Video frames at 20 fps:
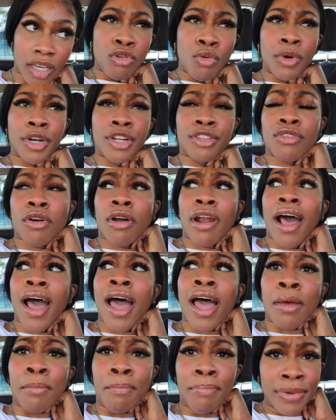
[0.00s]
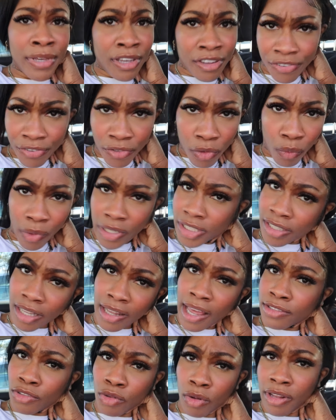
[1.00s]
You would've thought I had beef with
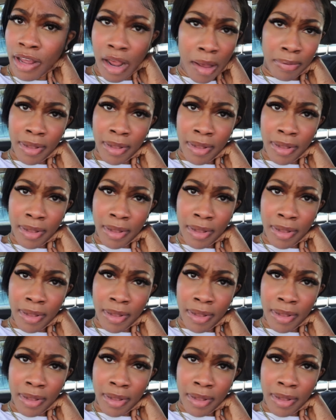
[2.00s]
select all the